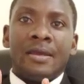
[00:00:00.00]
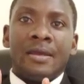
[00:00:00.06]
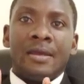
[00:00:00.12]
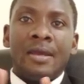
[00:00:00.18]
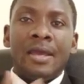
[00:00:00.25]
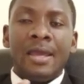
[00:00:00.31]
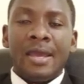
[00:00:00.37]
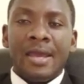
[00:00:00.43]

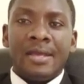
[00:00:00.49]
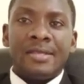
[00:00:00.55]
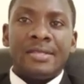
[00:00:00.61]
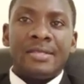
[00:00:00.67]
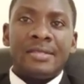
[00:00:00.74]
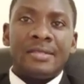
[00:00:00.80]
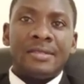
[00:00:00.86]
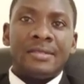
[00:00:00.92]
Hey
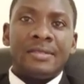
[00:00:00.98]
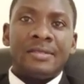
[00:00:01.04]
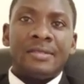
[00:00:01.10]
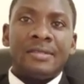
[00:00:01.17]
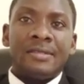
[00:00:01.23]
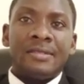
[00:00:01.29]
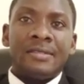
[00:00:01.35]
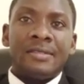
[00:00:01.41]
guys,
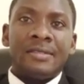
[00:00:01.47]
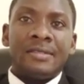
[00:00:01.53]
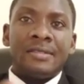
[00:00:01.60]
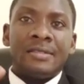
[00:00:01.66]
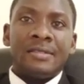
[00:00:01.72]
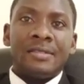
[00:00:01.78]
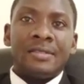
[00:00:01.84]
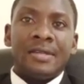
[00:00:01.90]

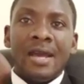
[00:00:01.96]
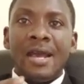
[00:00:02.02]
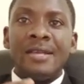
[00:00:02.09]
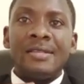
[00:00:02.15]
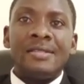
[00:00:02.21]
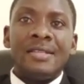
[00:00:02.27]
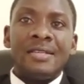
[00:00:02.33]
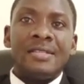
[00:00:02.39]

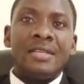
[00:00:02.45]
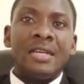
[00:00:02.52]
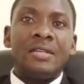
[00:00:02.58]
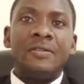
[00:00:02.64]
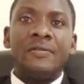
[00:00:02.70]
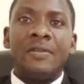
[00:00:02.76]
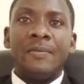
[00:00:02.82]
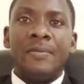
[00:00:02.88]
as the start
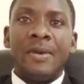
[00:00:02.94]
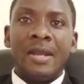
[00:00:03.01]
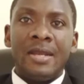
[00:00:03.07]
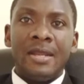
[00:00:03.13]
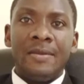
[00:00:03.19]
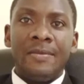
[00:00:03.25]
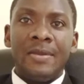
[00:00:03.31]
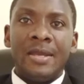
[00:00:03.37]
of the
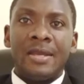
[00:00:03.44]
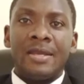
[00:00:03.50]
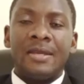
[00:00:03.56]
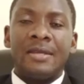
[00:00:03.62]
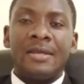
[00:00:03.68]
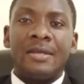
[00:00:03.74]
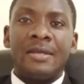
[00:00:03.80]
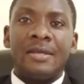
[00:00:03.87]
pandemic,
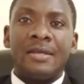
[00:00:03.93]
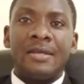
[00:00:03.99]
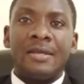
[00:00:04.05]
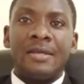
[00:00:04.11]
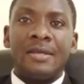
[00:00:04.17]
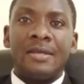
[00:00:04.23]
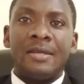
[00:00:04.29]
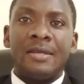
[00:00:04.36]

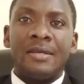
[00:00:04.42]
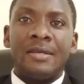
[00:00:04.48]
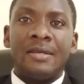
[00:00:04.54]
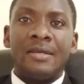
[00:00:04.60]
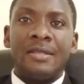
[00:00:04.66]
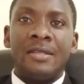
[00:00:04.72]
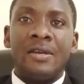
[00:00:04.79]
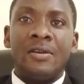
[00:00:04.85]

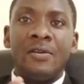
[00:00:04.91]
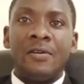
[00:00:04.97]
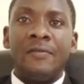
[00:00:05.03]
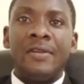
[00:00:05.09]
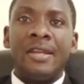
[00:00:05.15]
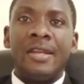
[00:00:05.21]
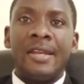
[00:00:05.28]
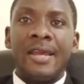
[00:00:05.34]
the
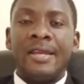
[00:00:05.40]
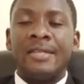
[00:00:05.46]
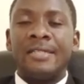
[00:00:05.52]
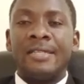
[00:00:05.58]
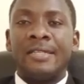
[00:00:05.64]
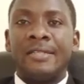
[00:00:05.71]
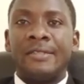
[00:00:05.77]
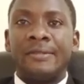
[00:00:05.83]

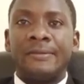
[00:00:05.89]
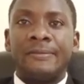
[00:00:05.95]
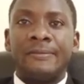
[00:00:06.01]
COVID-19,